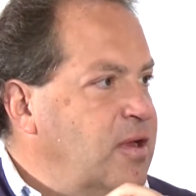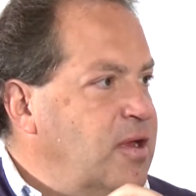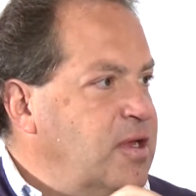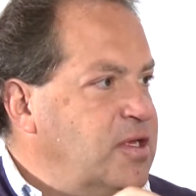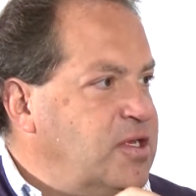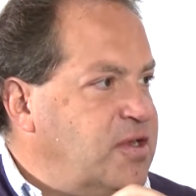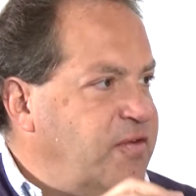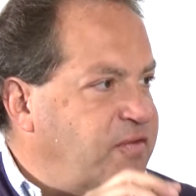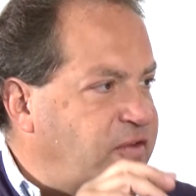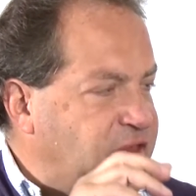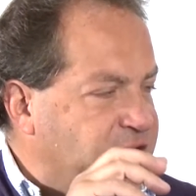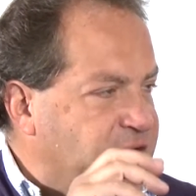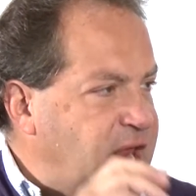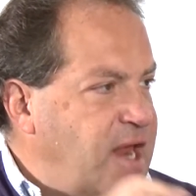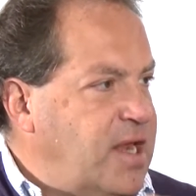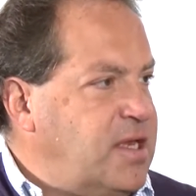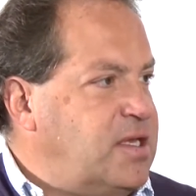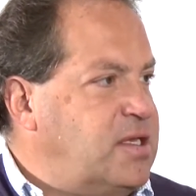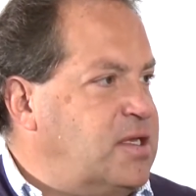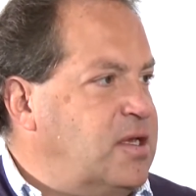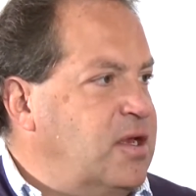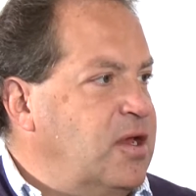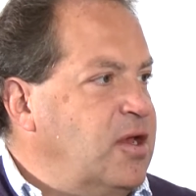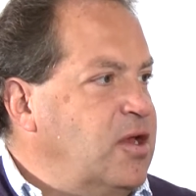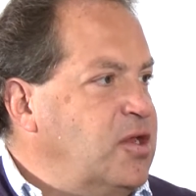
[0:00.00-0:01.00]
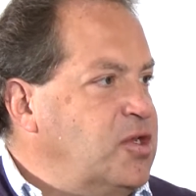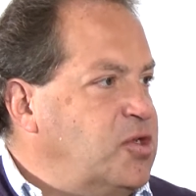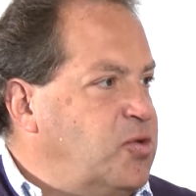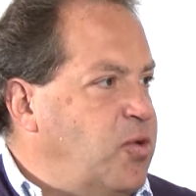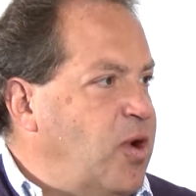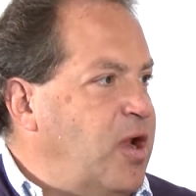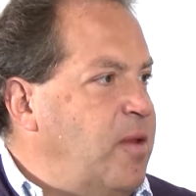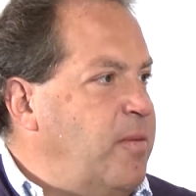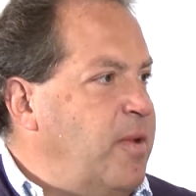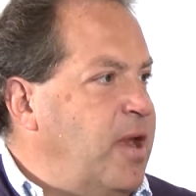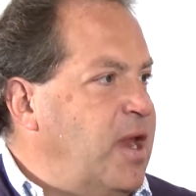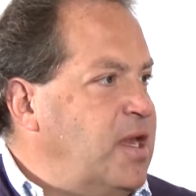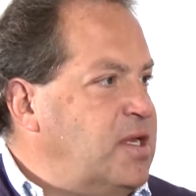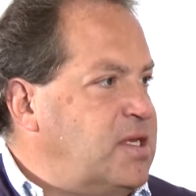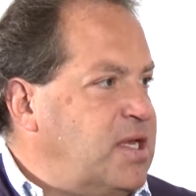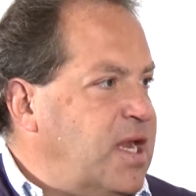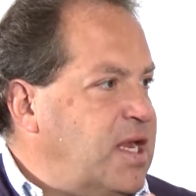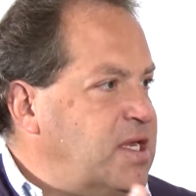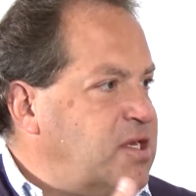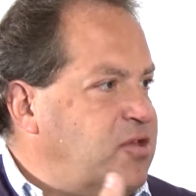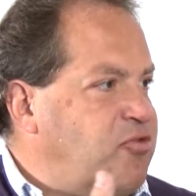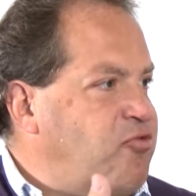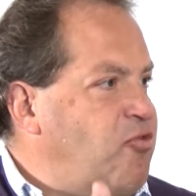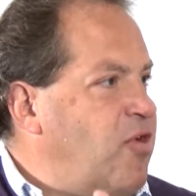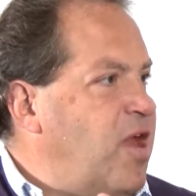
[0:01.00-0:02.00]
So for the next 20 minutes, the
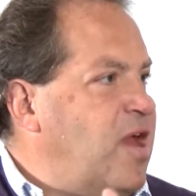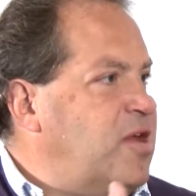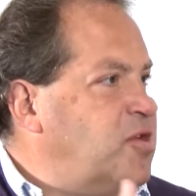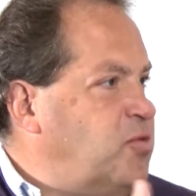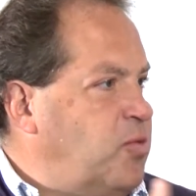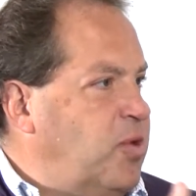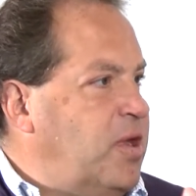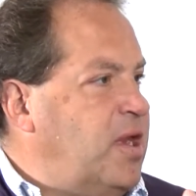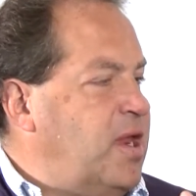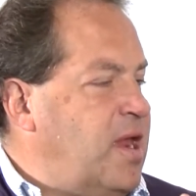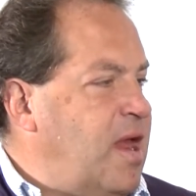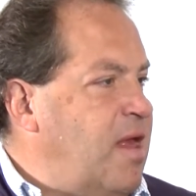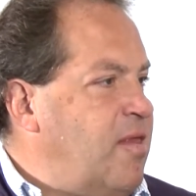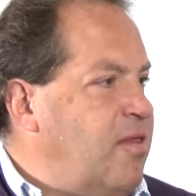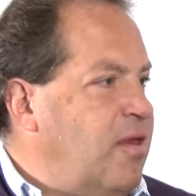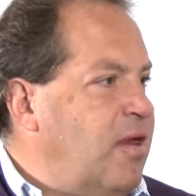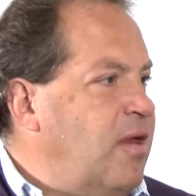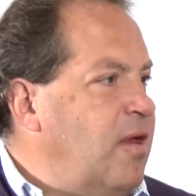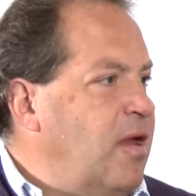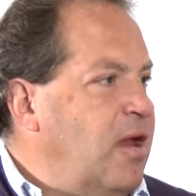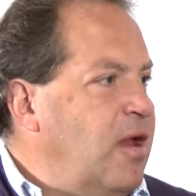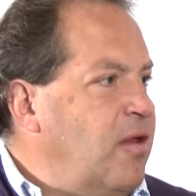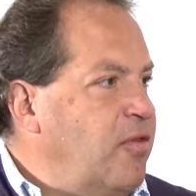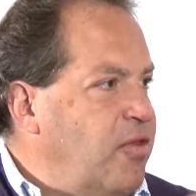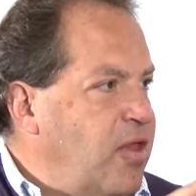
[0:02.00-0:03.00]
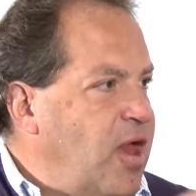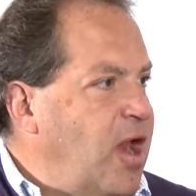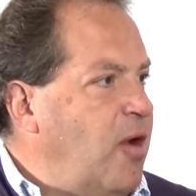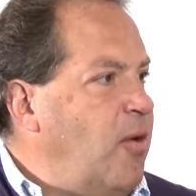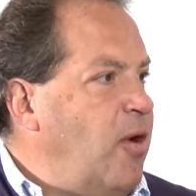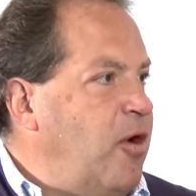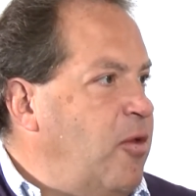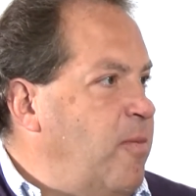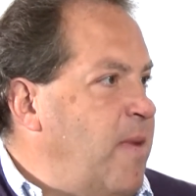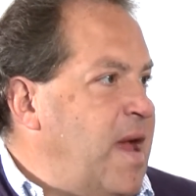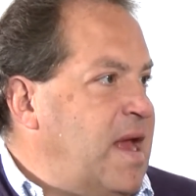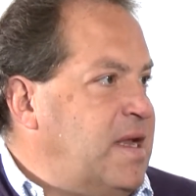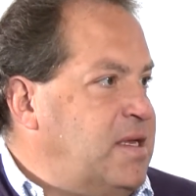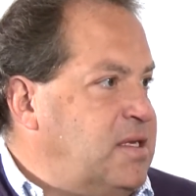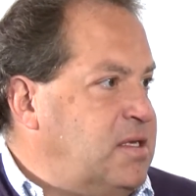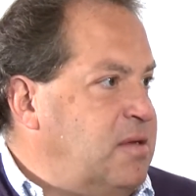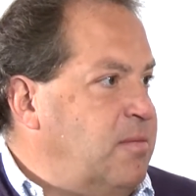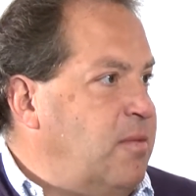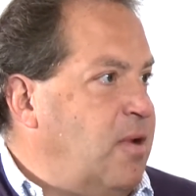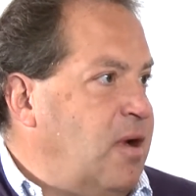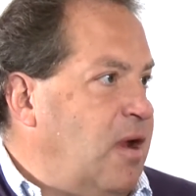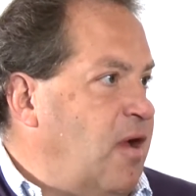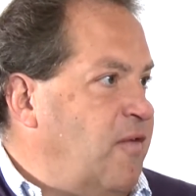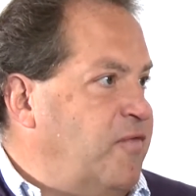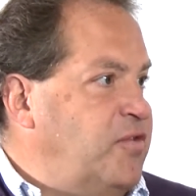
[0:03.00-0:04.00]
next 3 hours we're together, the only one who matters in
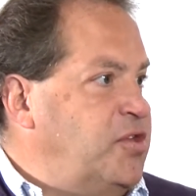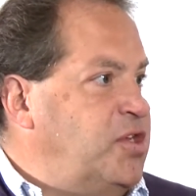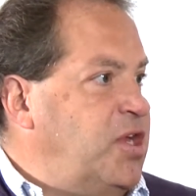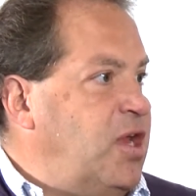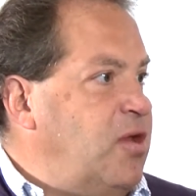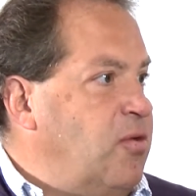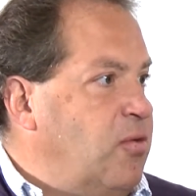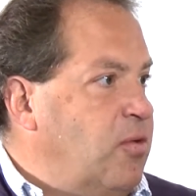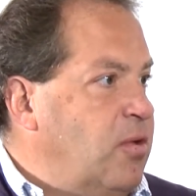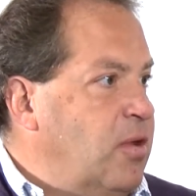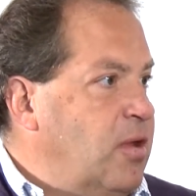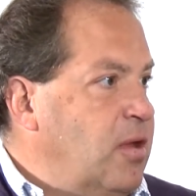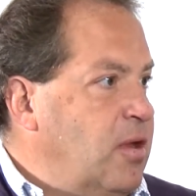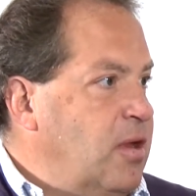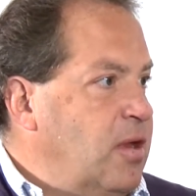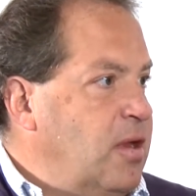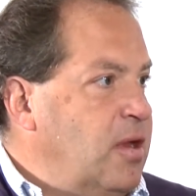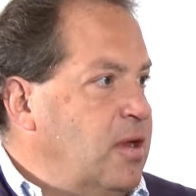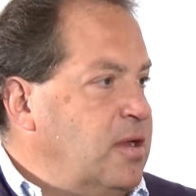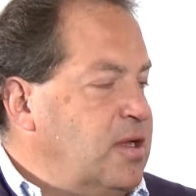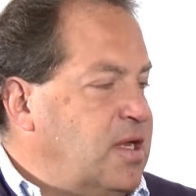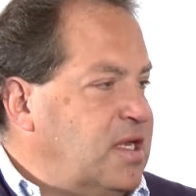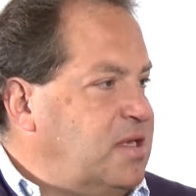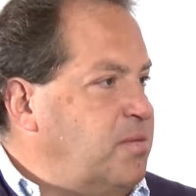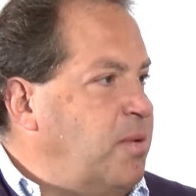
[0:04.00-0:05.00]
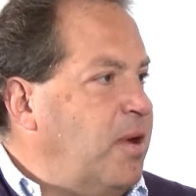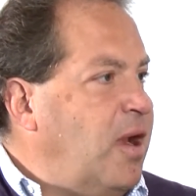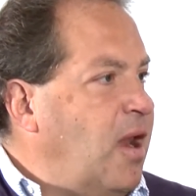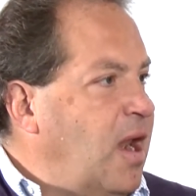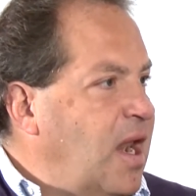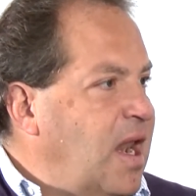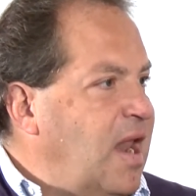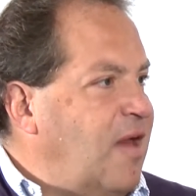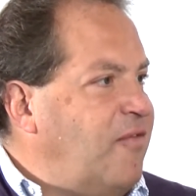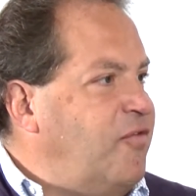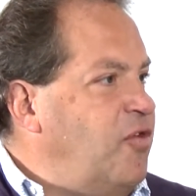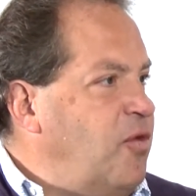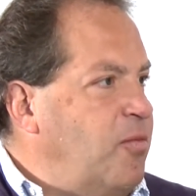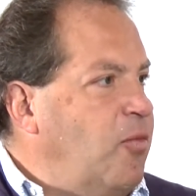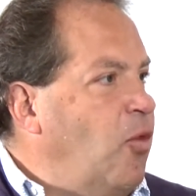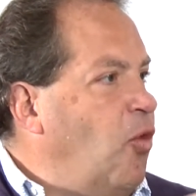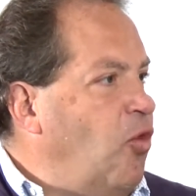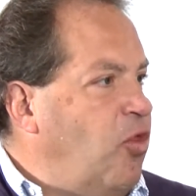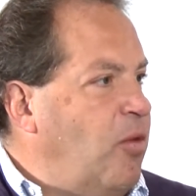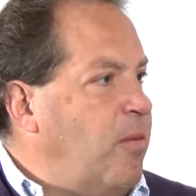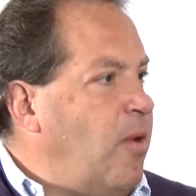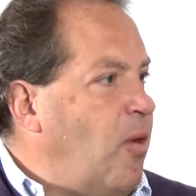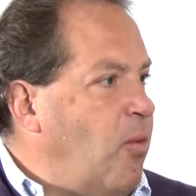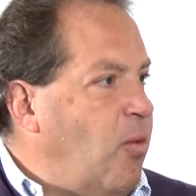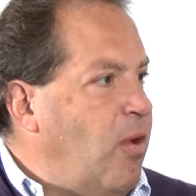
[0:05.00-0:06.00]
my life is you. Doesn't mean I love you more
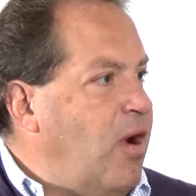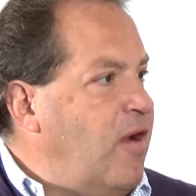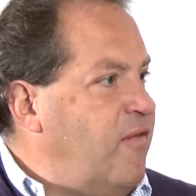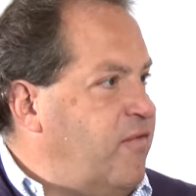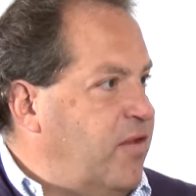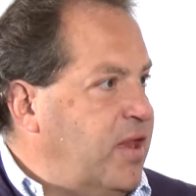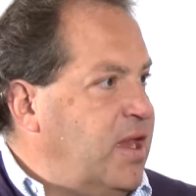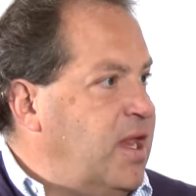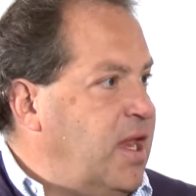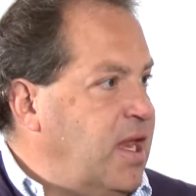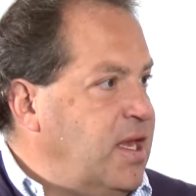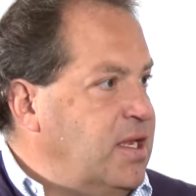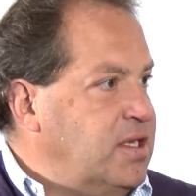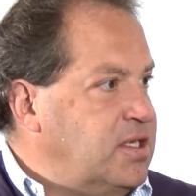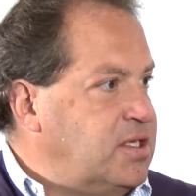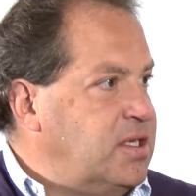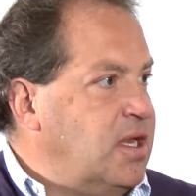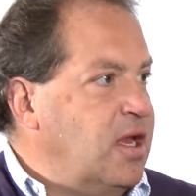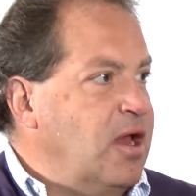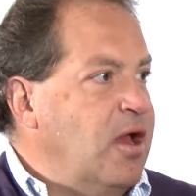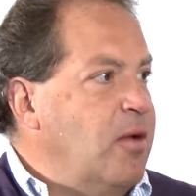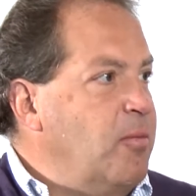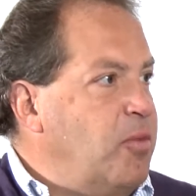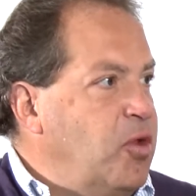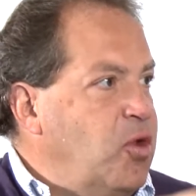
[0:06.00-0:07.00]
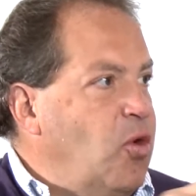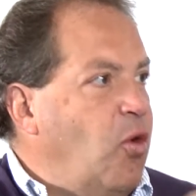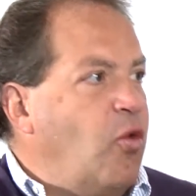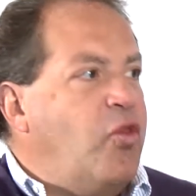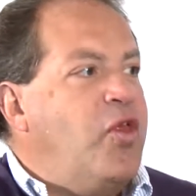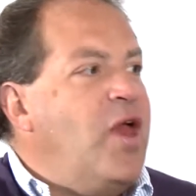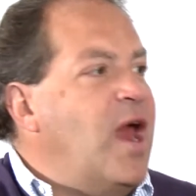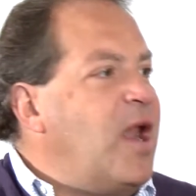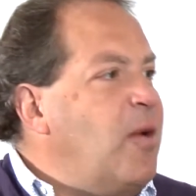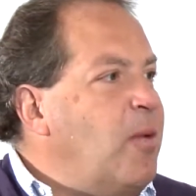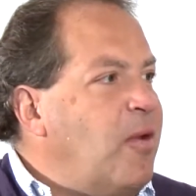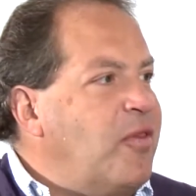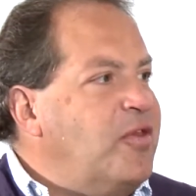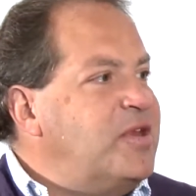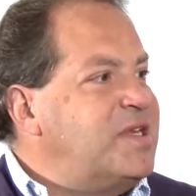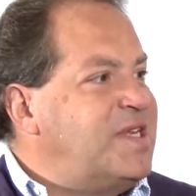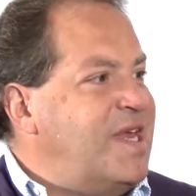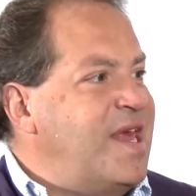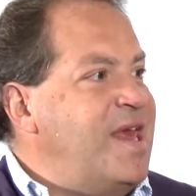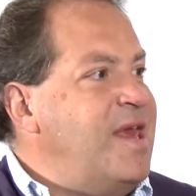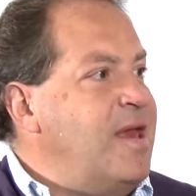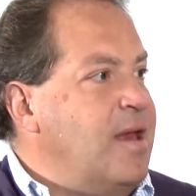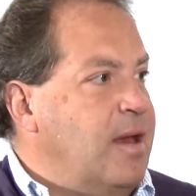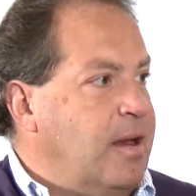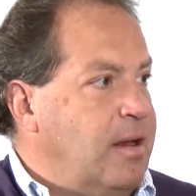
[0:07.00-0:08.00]
than my wife and kids, but you're the only one that's
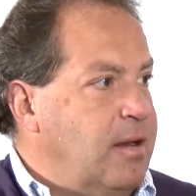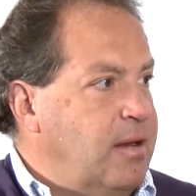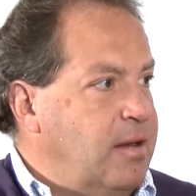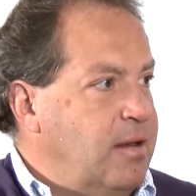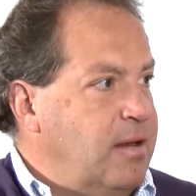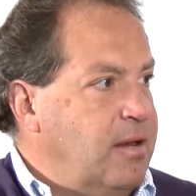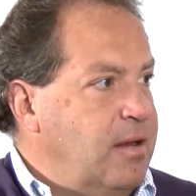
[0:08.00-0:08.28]
here.